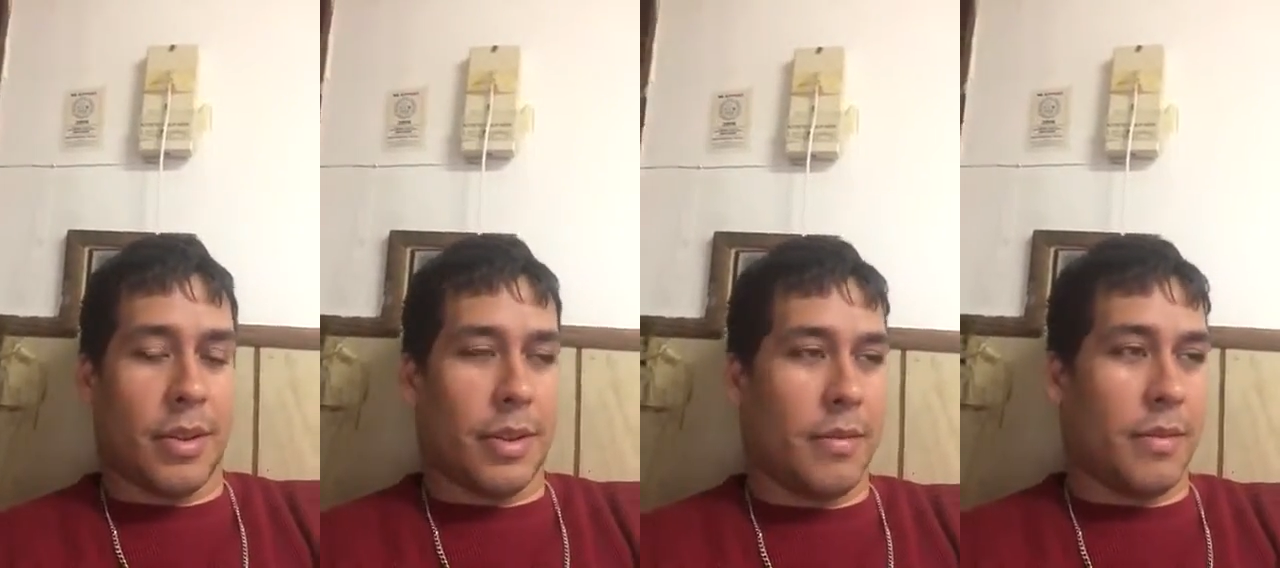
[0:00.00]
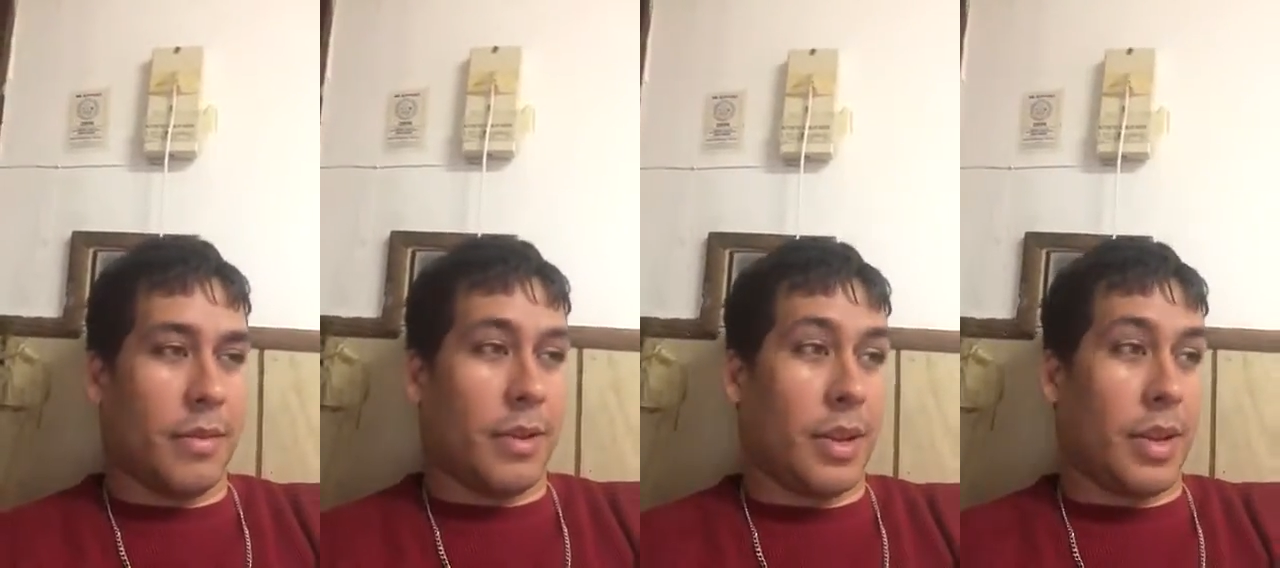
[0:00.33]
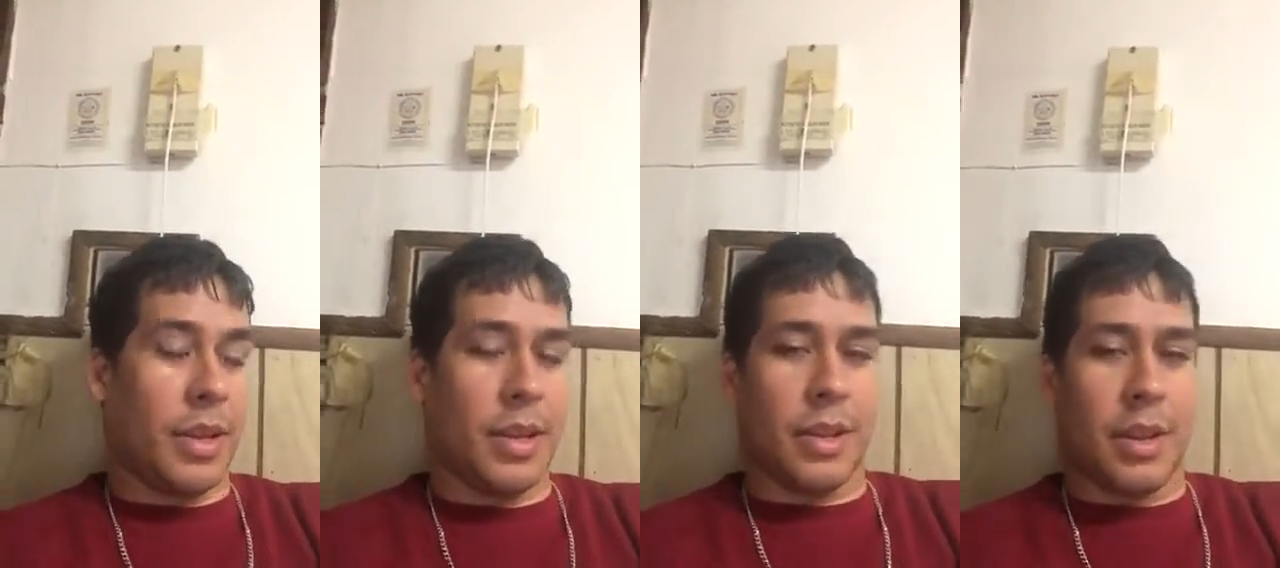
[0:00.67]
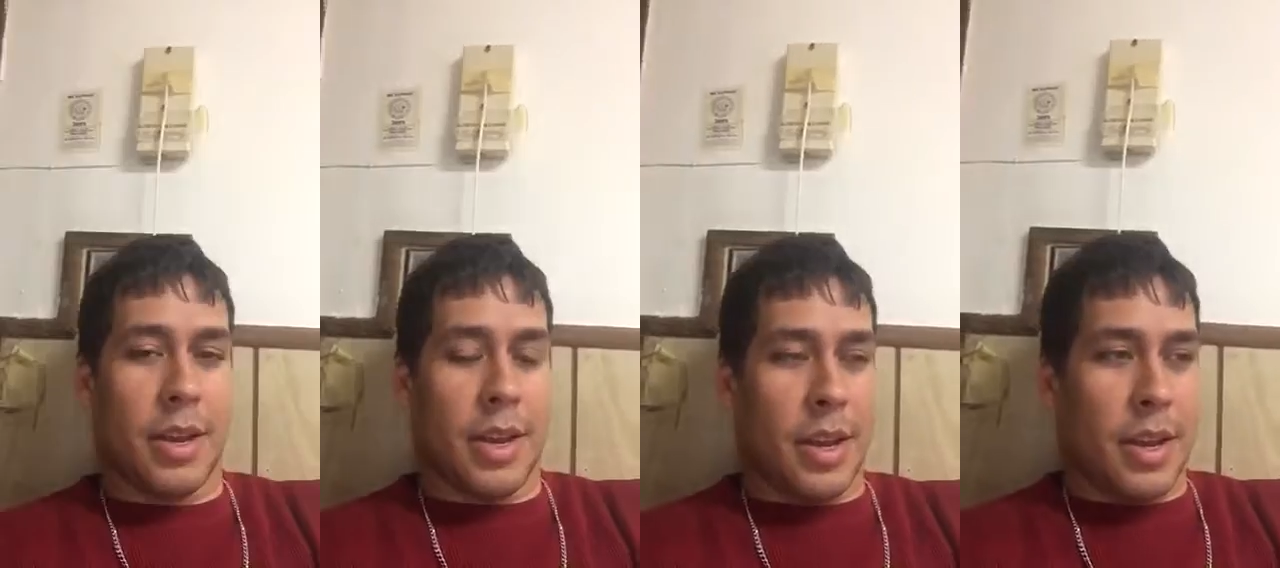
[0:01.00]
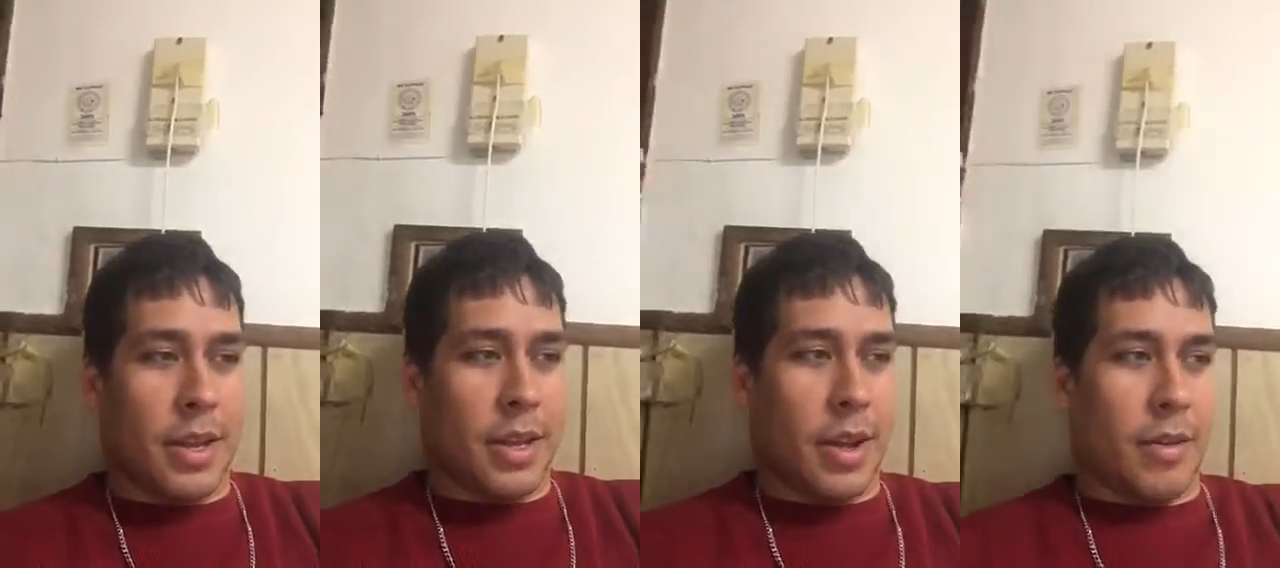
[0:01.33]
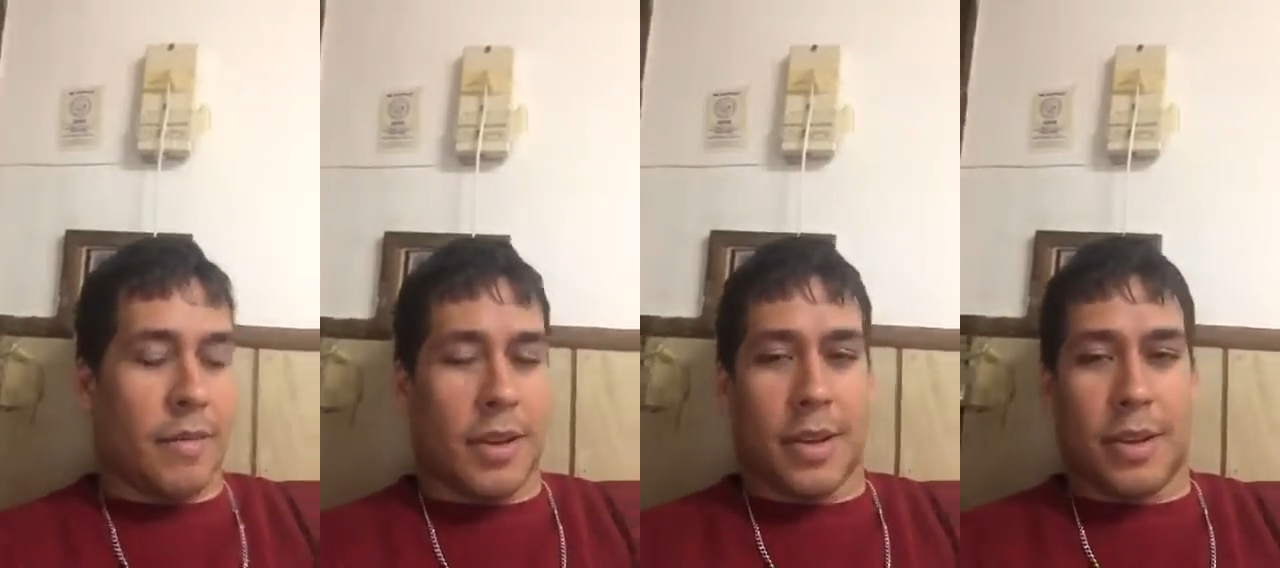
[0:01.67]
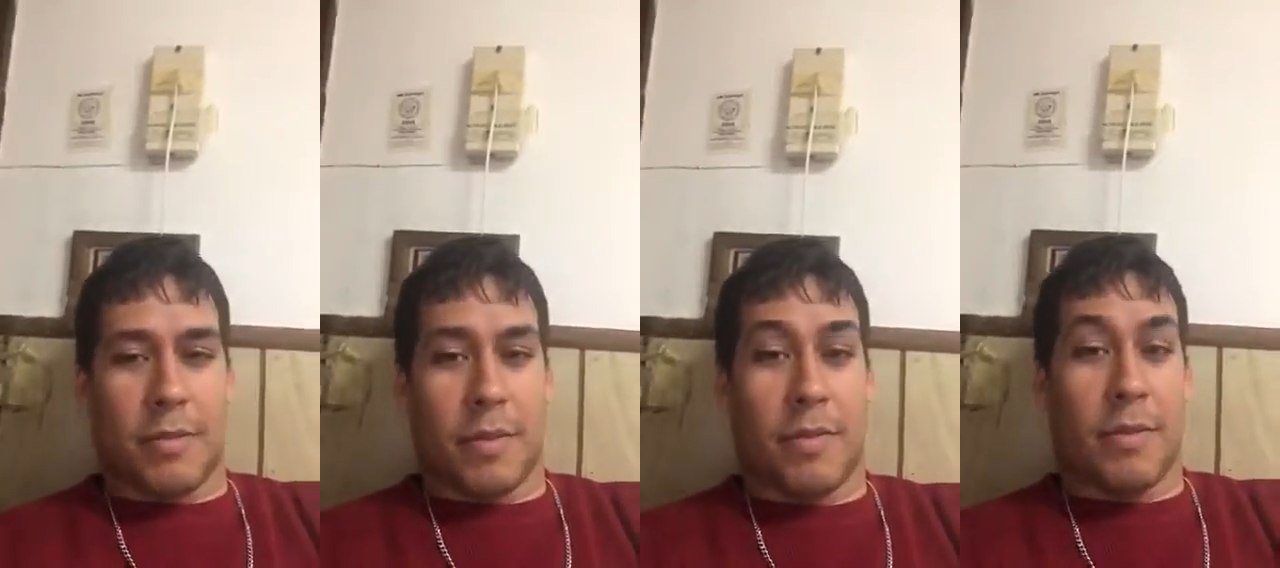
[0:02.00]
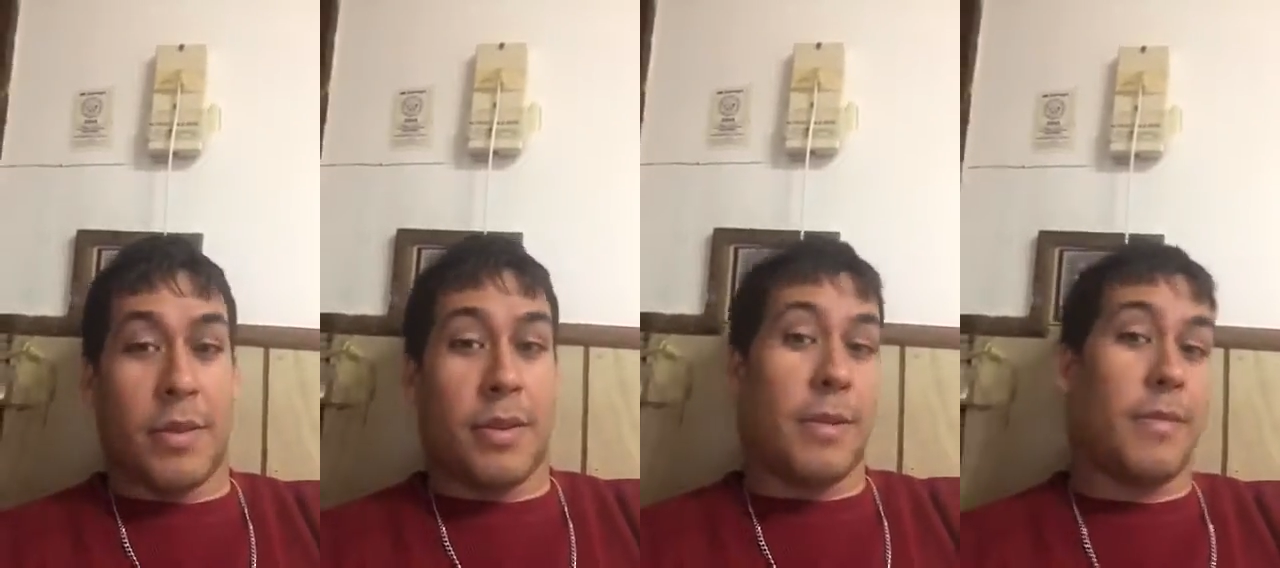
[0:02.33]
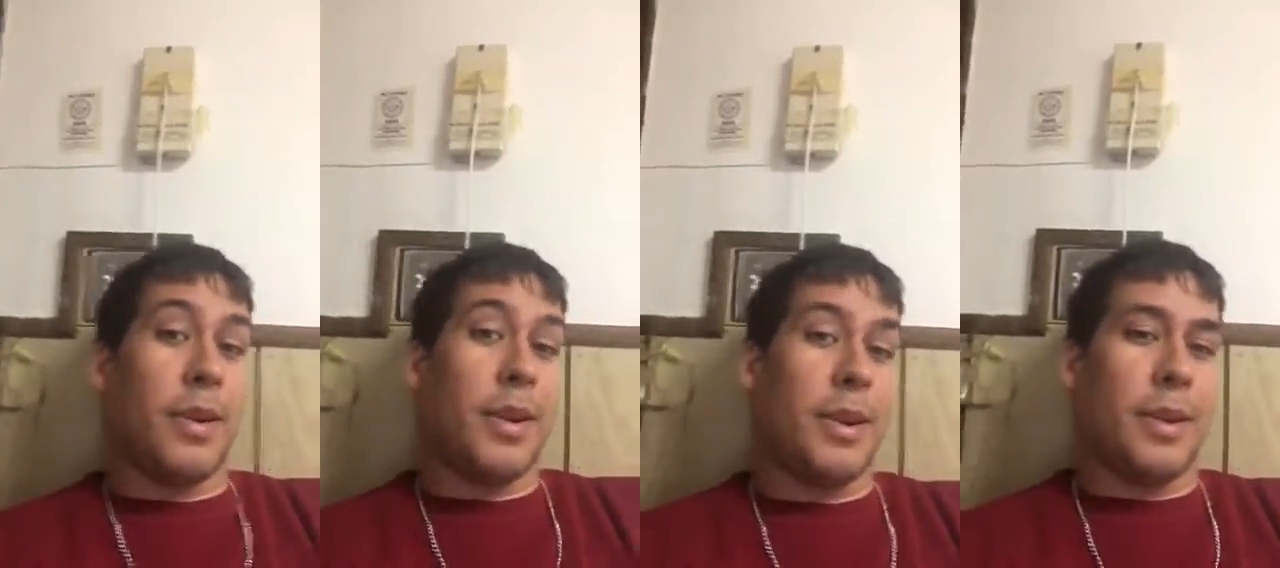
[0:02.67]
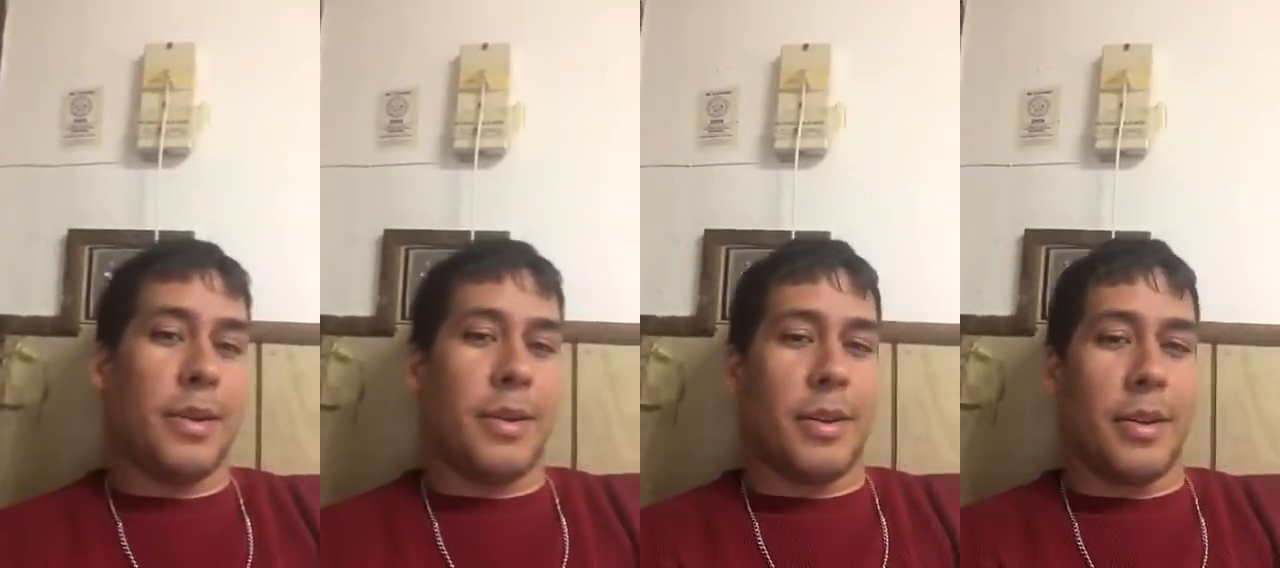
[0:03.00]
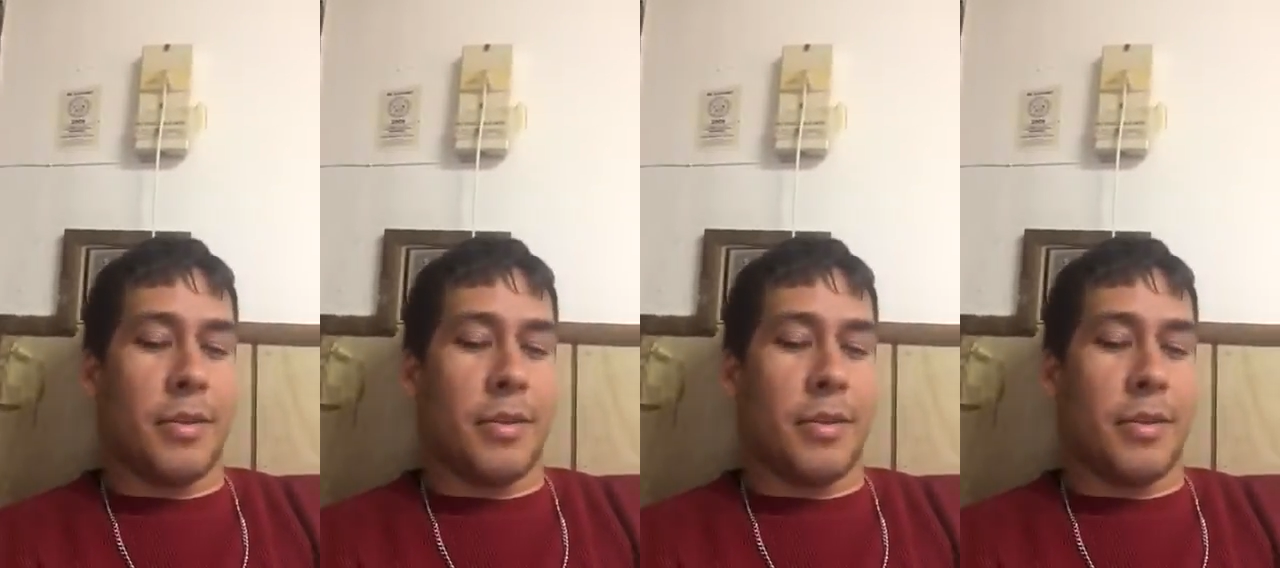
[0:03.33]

living in the town of Kissimmee, Florida, right near,